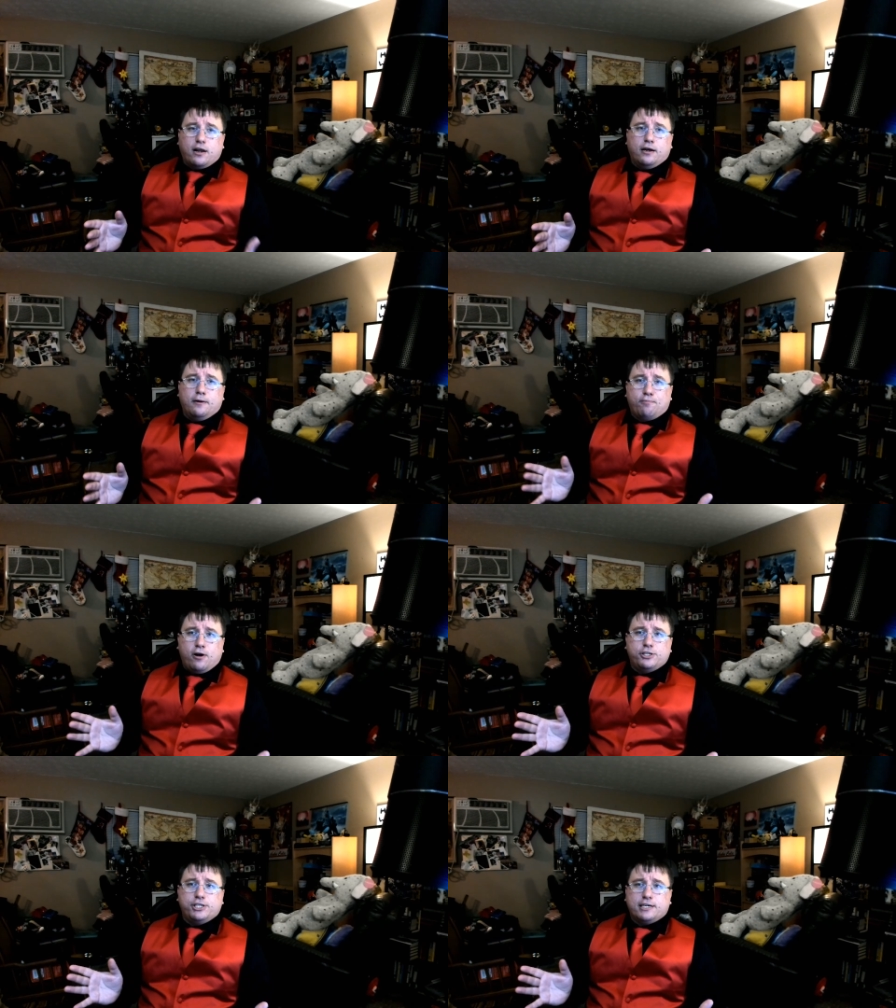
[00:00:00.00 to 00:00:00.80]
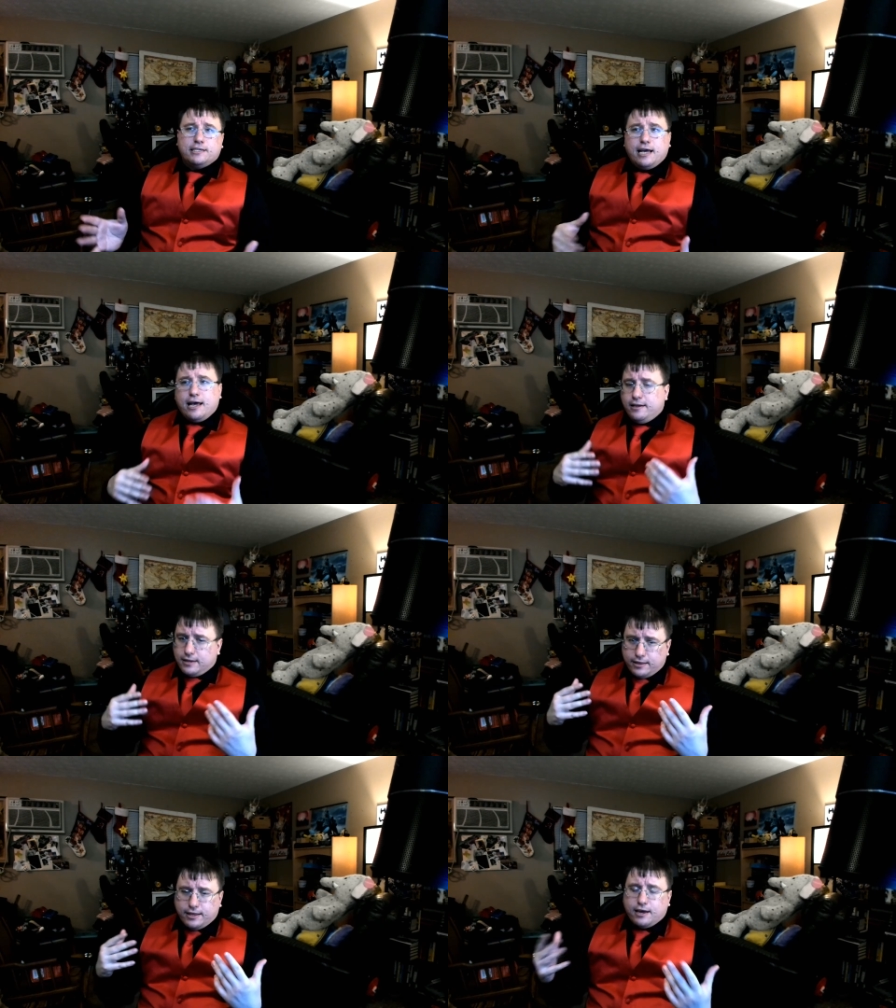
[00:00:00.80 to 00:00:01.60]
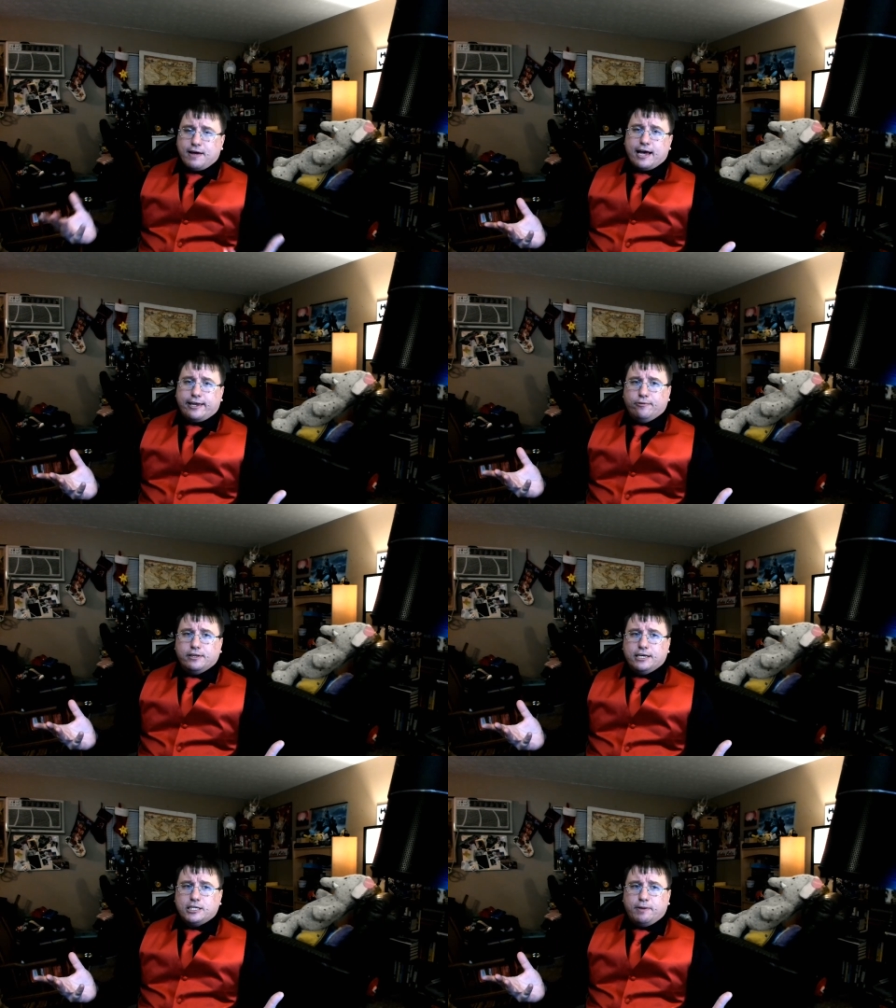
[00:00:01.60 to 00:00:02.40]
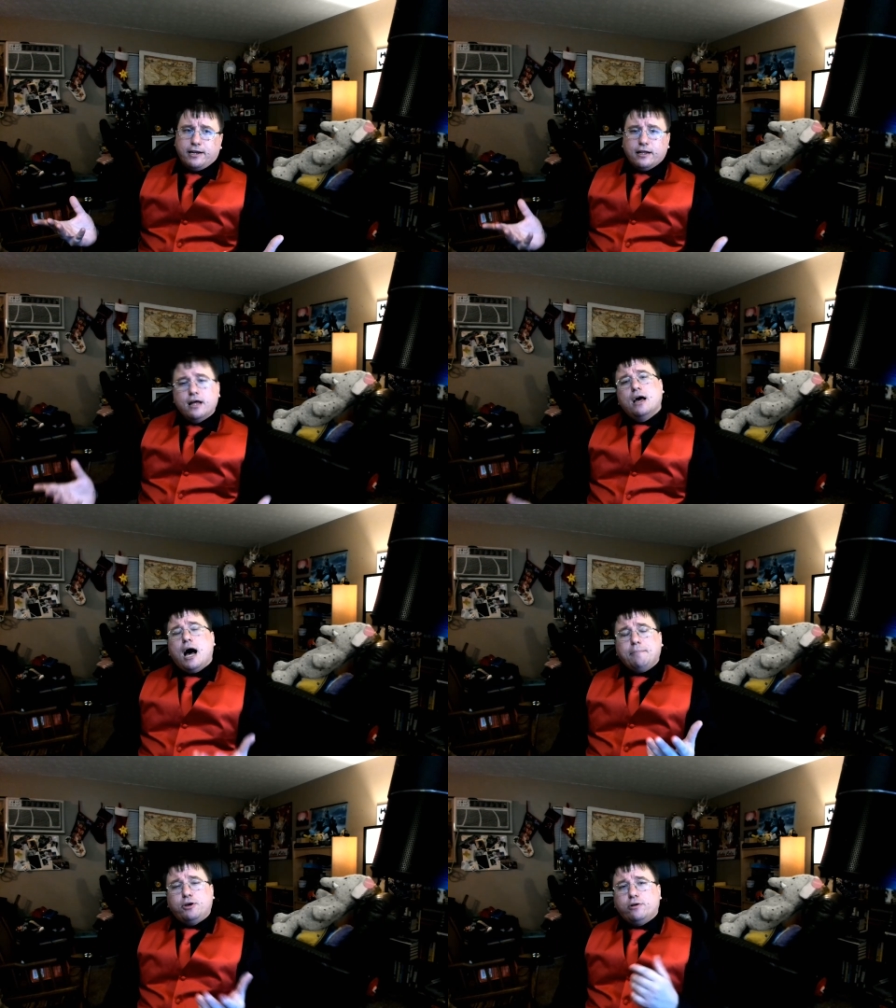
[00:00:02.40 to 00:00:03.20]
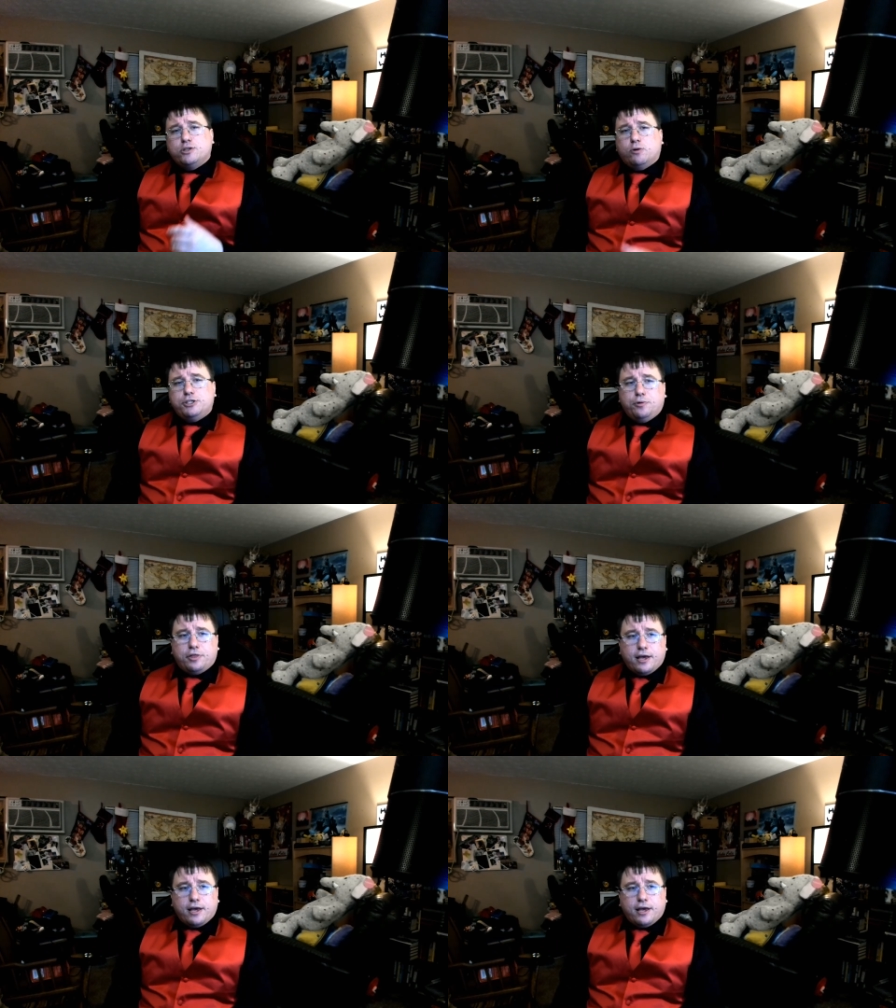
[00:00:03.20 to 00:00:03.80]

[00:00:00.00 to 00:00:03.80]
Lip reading: projects, and I think I've accurately explained it. I'm curious what you think.